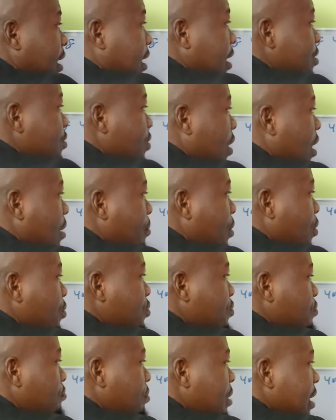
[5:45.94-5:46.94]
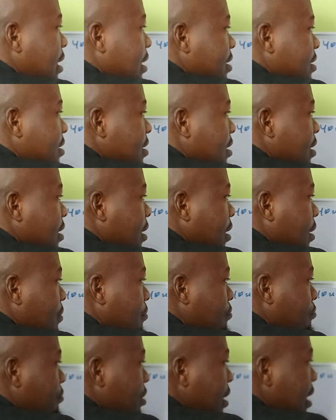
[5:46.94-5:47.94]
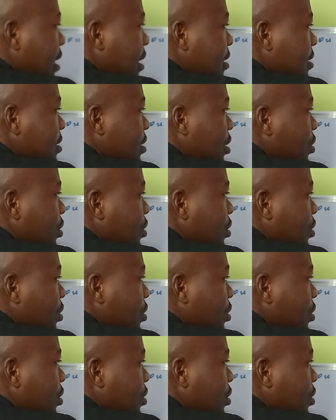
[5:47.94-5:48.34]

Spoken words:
Let's talk about bills. Bills,